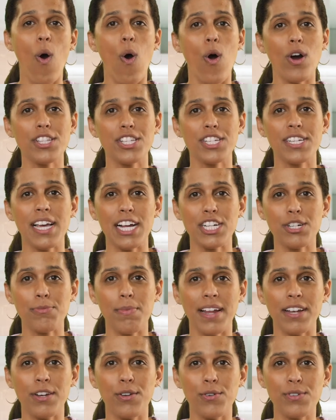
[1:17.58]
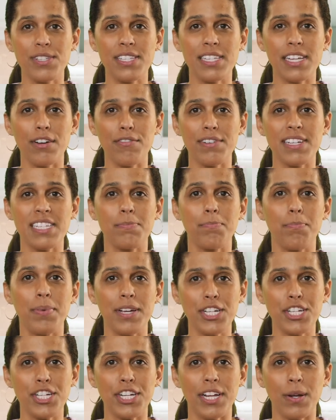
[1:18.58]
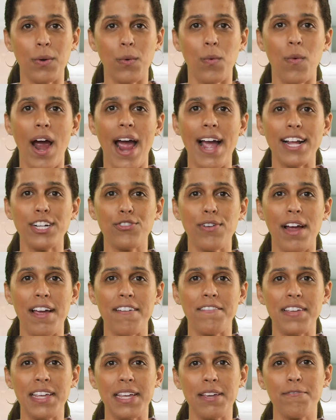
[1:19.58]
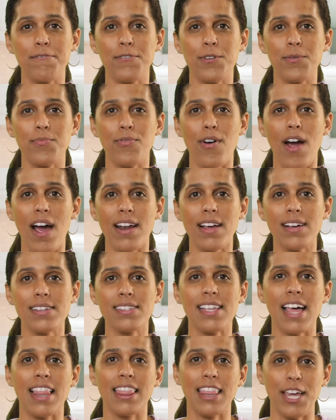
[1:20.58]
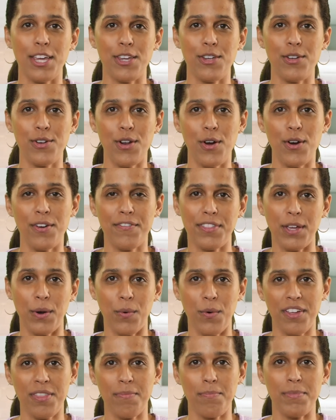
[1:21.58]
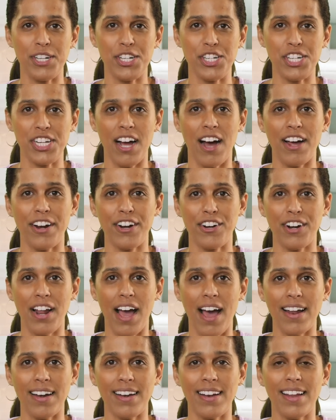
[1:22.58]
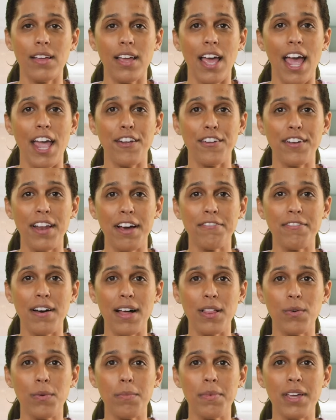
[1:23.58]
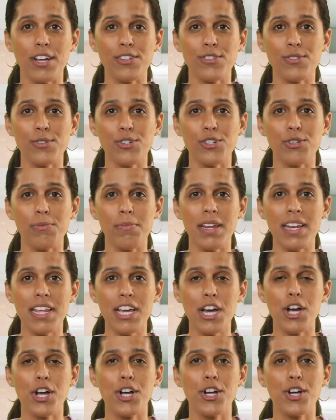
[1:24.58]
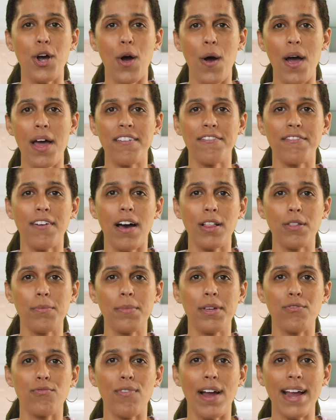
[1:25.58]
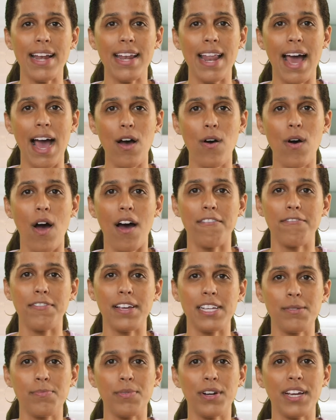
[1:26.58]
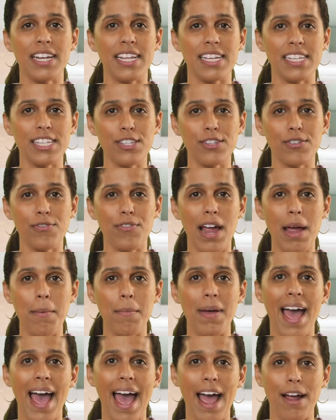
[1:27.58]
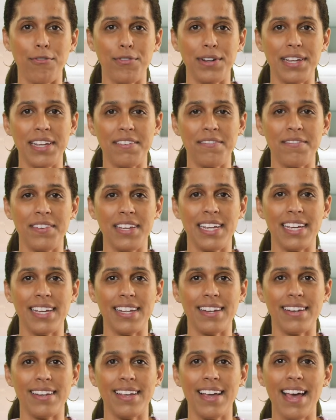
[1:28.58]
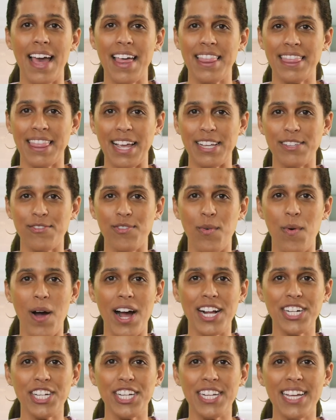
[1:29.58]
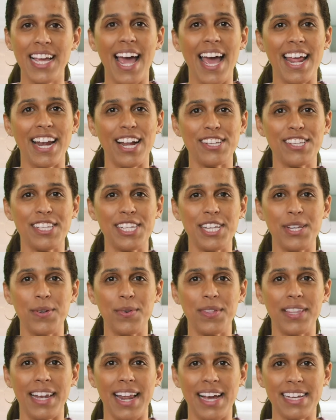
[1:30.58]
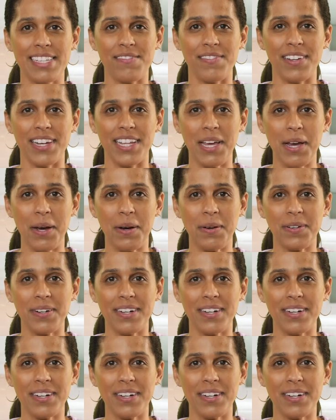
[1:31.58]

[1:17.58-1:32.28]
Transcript: or to catch my new series Binging, where I try vegan food products and let you know if they're worth binging on or not. If you're not following me on social media, go ahead and follow me right now on Facebook and Instagram at Rican Vegan. Thanks for watching, and I'll see you in the next video.